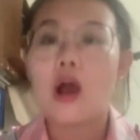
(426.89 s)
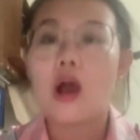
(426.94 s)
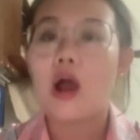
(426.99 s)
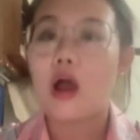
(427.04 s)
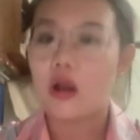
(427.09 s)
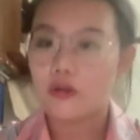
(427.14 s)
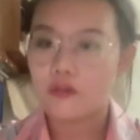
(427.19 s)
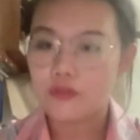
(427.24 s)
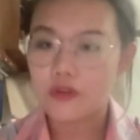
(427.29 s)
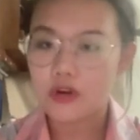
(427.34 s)

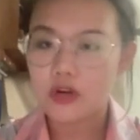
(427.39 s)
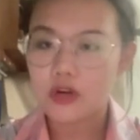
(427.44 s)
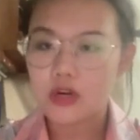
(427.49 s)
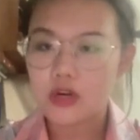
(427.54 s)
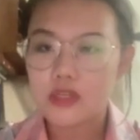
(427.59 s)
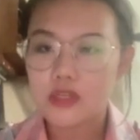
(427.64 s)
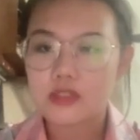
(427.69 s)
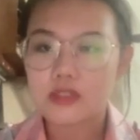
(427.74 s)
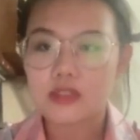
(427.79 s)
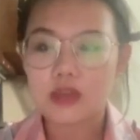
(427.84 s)
However,
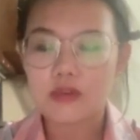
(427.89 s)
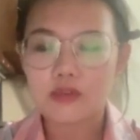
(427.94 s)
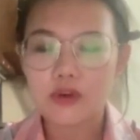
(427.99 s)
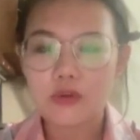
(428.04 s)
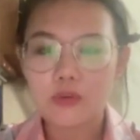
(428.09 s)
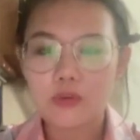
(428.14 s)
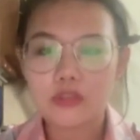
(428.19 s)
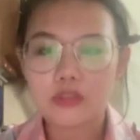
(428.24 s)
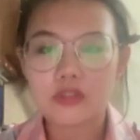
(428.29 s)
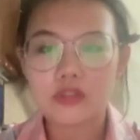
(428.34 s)

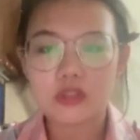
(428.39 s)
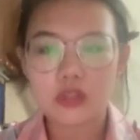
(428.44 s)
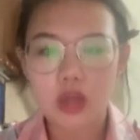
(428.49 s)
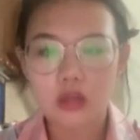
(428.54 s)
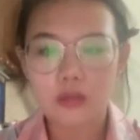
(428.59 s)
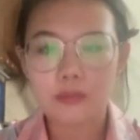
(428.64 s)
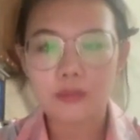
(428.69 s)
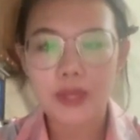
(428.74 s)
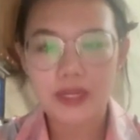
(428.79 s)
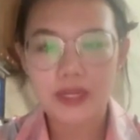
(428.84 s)
slavery was
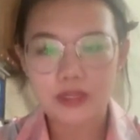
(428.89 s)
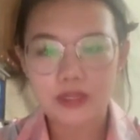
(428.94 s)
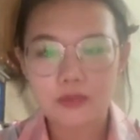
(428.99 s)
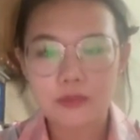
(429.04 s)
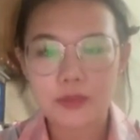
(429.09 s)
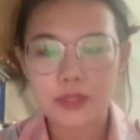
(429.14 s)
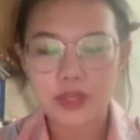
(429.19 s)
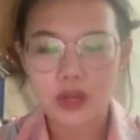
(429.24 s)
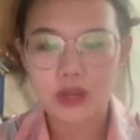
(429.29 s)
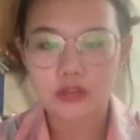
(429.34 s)
not banned
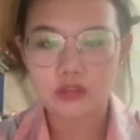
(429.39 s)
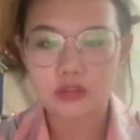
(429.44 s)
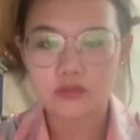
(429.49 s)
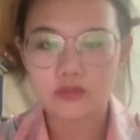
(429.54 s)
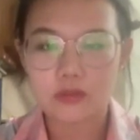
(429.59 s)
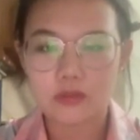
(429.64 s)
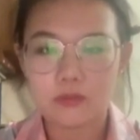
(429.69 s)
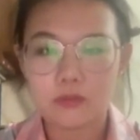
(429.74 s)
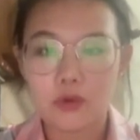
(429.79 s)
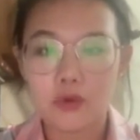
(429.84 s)
because
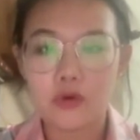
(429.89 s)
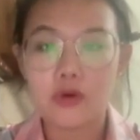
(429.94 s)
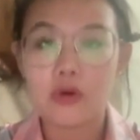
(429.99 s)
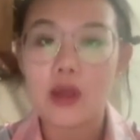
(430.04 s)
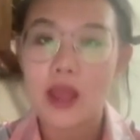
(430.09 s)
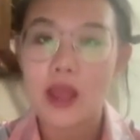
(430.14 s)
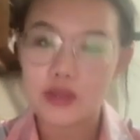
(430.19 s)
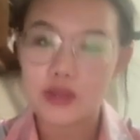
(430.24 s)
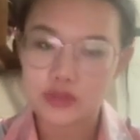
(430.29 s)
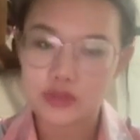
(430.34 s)
of
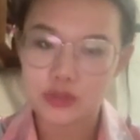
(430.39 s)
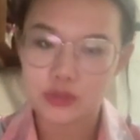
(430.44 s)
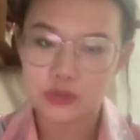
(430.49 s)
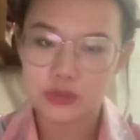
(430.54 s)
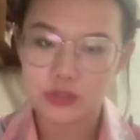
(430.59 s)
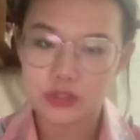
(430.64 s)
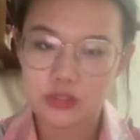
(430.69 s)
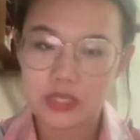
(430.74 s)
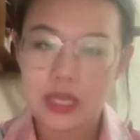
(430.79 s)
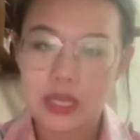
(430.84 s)
moral
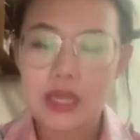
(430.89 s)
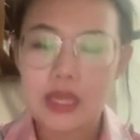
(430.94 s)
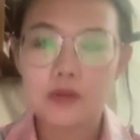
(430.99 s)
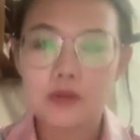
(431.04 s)
issues.